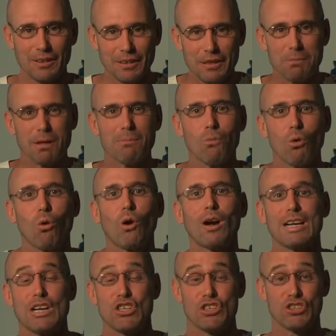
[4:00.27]
a little bit
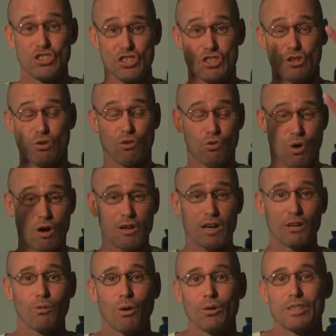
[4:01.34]
more
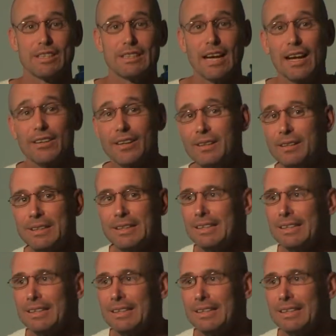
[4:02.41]
quote-unquote together,